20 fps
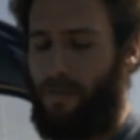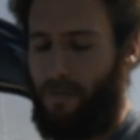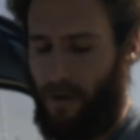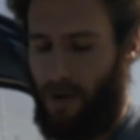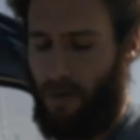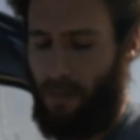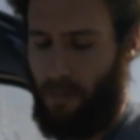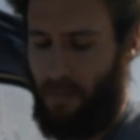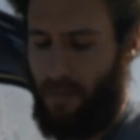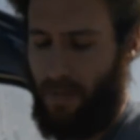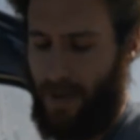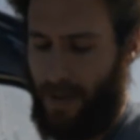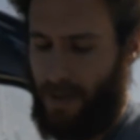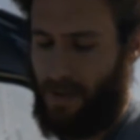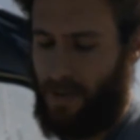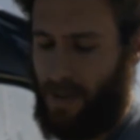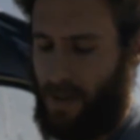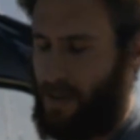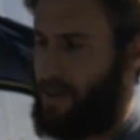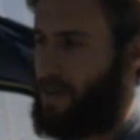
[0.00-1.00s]
from
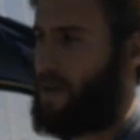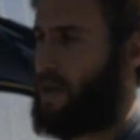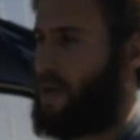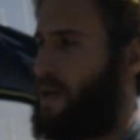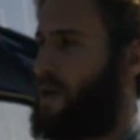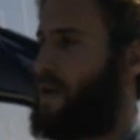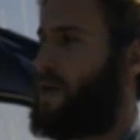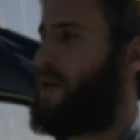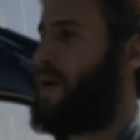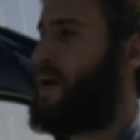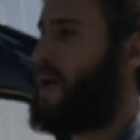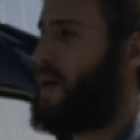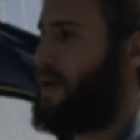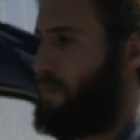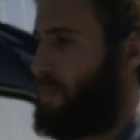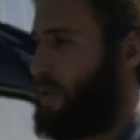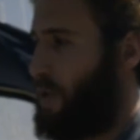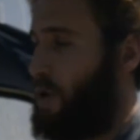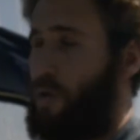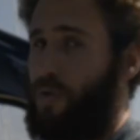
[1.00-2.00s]
this diesel heater
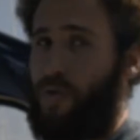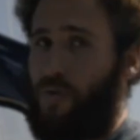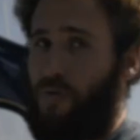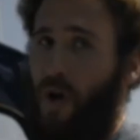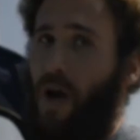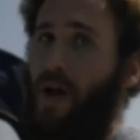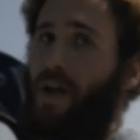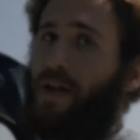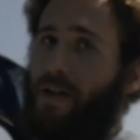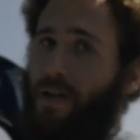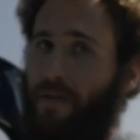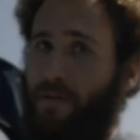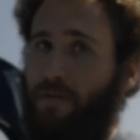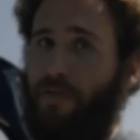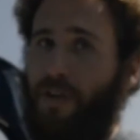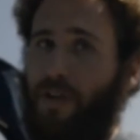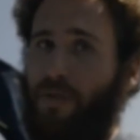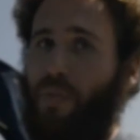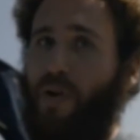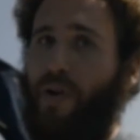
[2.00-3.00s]
blows right into the
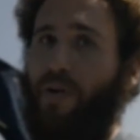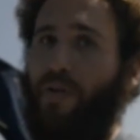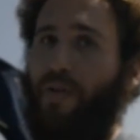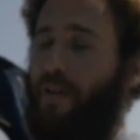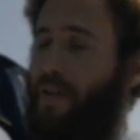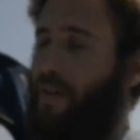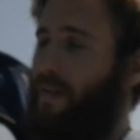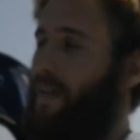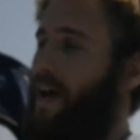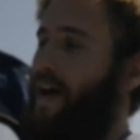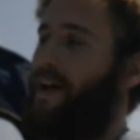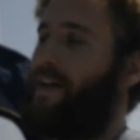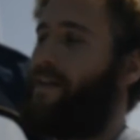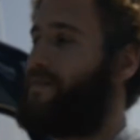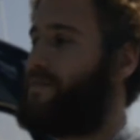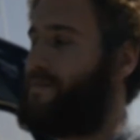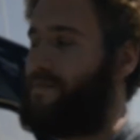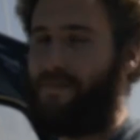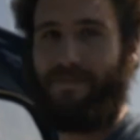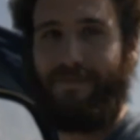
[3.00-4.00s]
V-berth, and that
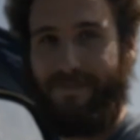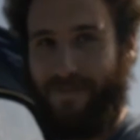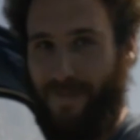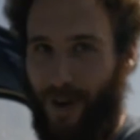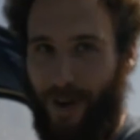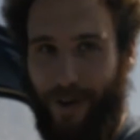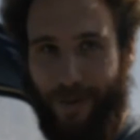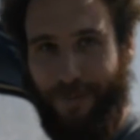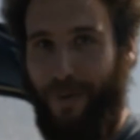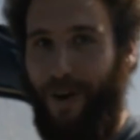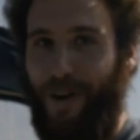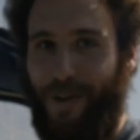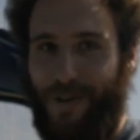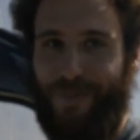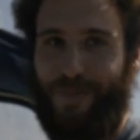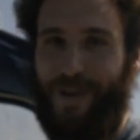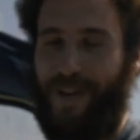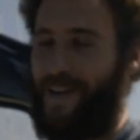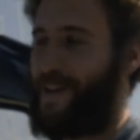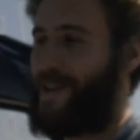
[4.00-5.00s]

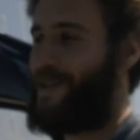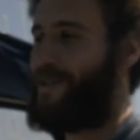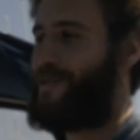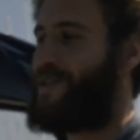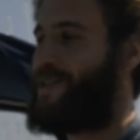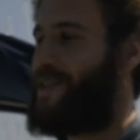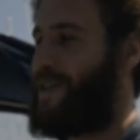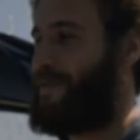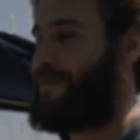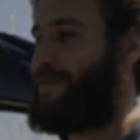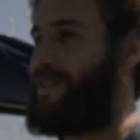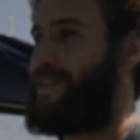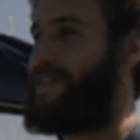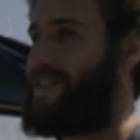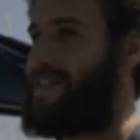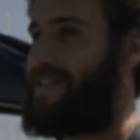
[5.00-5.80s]
also made a huge difference.